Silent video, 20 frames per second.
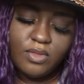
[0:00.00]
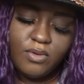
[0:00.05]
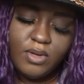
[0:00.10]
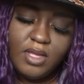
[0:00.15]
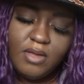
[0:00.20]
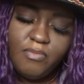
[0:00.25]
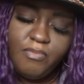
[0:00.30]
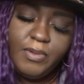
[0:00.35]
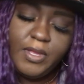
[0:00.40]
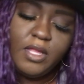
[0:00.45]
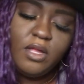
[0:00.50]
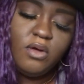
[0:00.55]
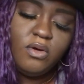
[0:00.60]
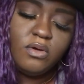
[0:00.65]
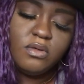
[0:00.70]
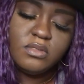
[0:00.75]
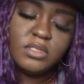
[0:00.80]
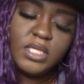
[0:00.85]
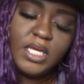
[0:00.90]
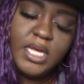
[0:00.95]
Three of
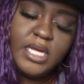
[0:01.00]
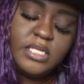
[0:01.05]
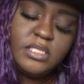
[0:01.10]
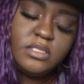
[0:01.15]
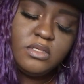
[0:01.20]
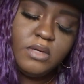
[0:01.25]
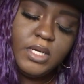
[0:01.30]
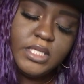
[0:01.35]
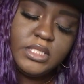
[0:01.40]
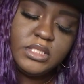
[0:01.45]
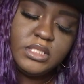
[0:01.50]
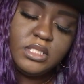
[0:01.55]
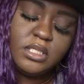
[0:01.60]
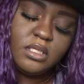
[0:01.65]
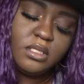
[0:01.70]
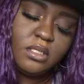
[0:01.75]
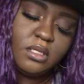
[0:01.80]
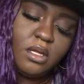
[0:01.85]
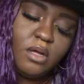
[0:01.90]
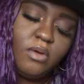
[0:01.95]
Pentacles,
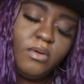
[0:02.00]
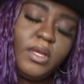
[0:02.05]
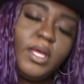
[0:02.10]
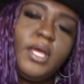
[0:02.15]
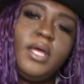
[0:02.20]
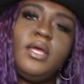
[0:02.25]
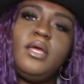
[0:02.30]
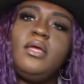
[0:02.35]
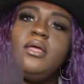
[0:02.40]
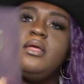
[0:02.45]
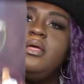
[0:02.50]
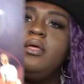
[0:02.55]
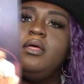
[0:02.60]
interesting, okay?